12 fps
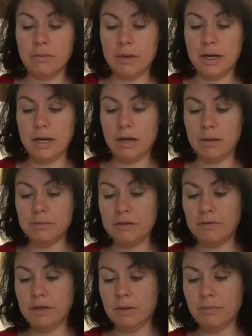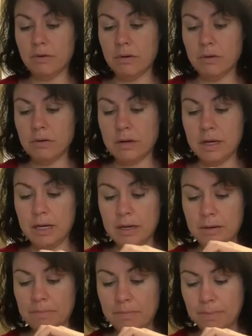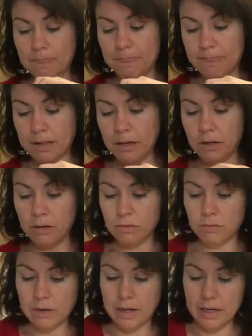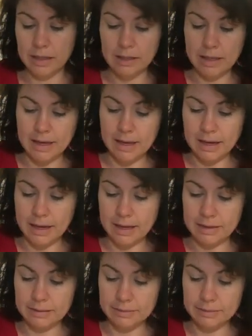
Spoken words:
my Optavia program right on that.